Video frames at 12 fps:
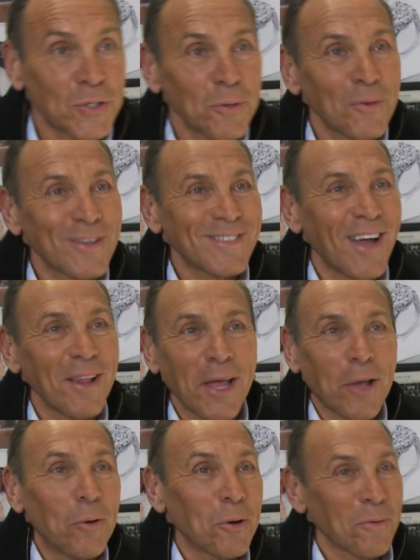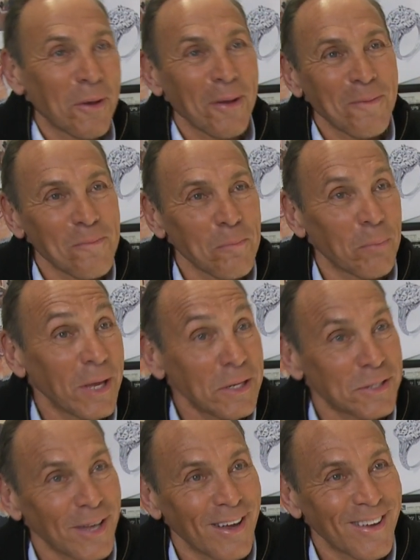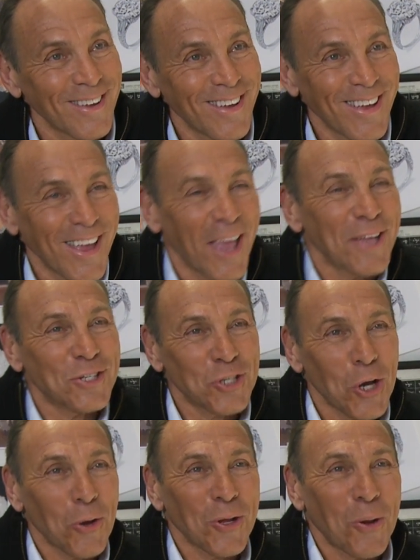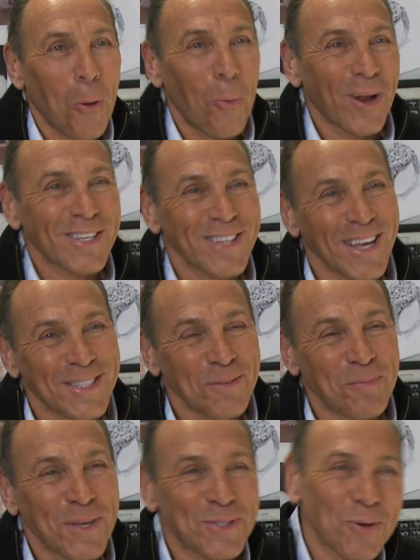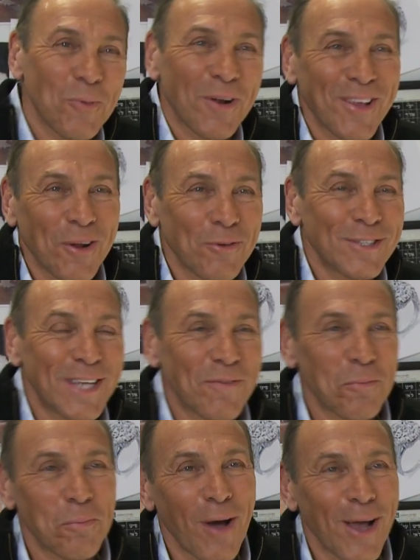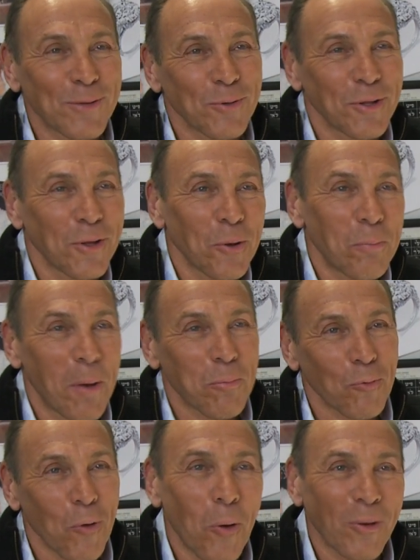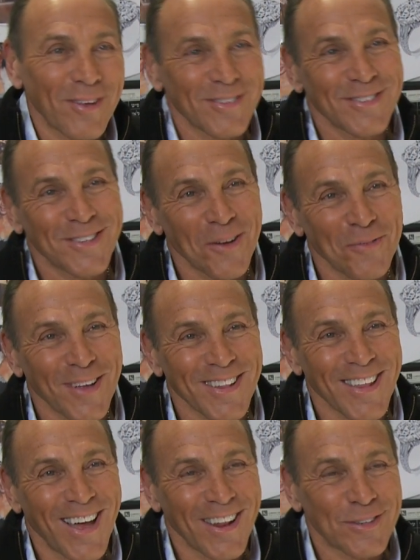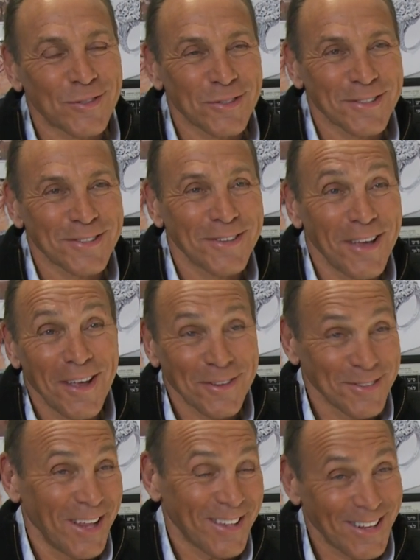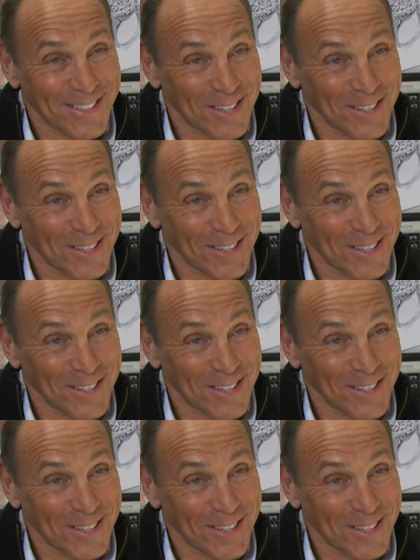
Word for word: of jewelry is not like ordering pizza hey Joe, you know, I want a slice of pizza. I want, you know, seven pies with, you know, pepperonis and stuff like that. It's, it's not that